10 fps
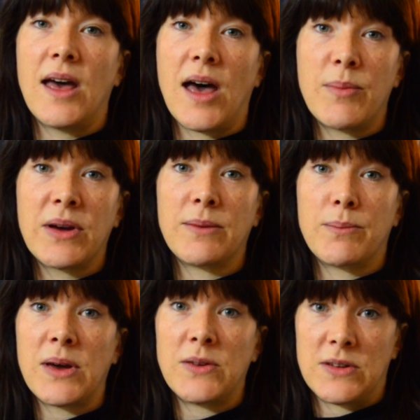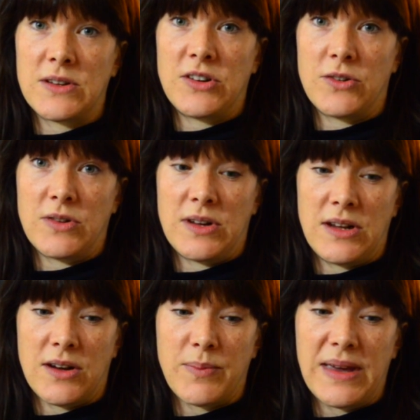among most children and
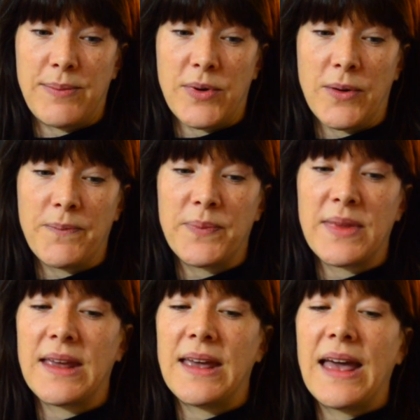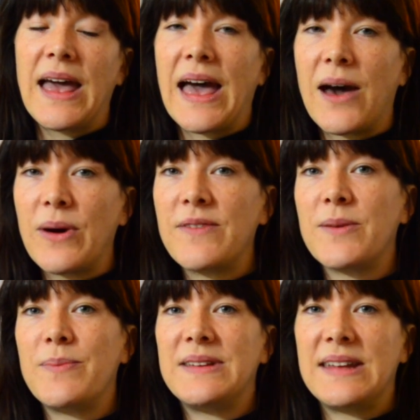young people. However,
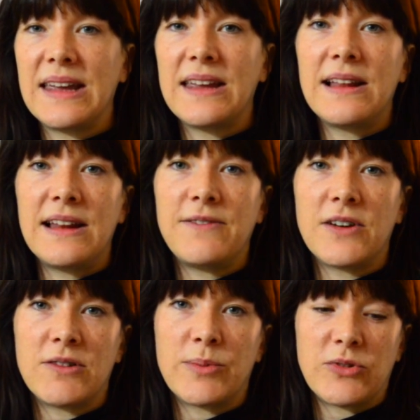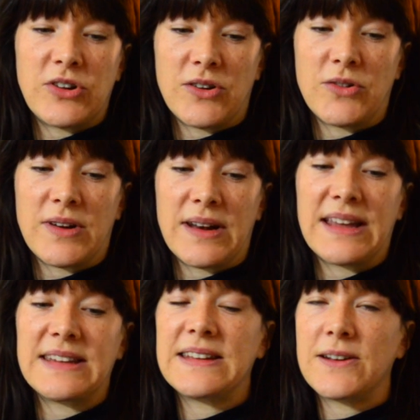particularly vulnerable children are
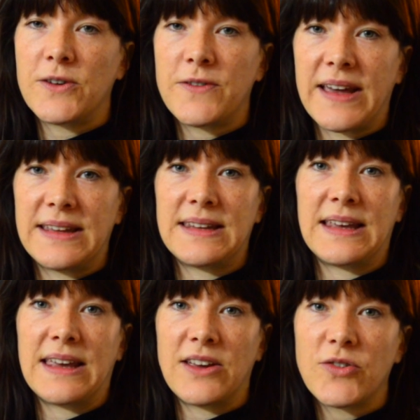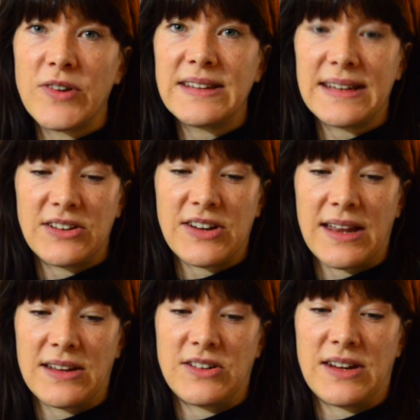still facing increasing
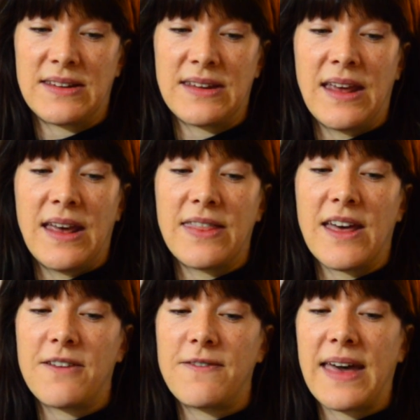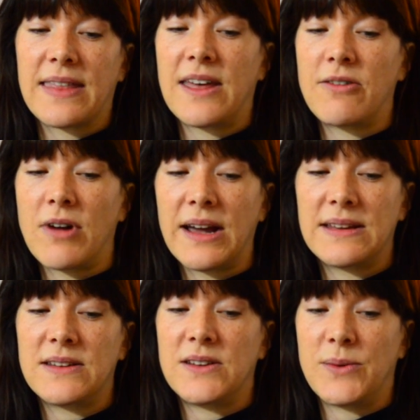challenges that affect their
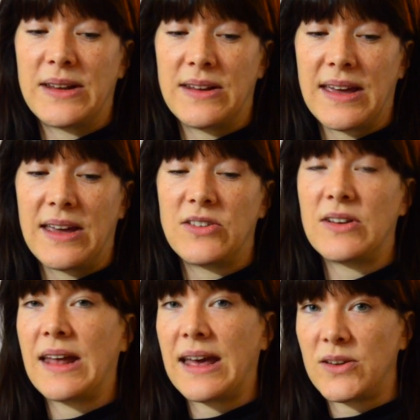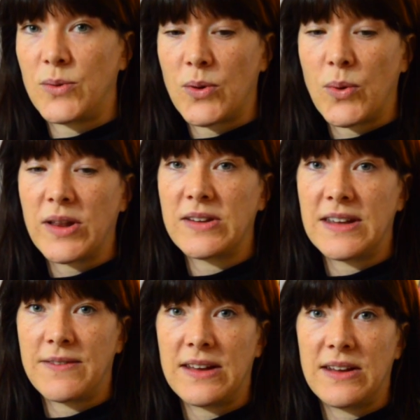right to education and to equality
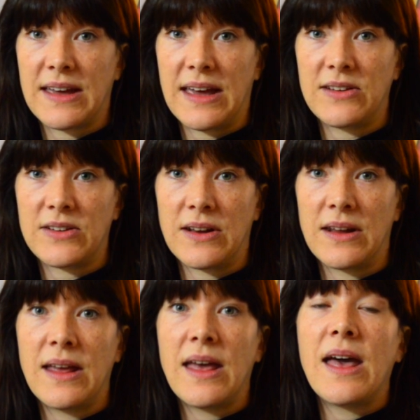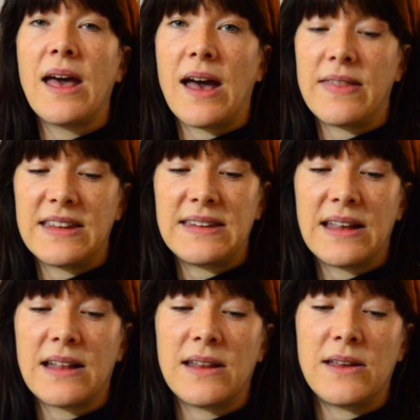of education. And this
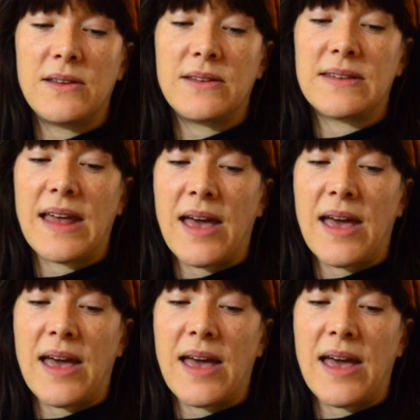includes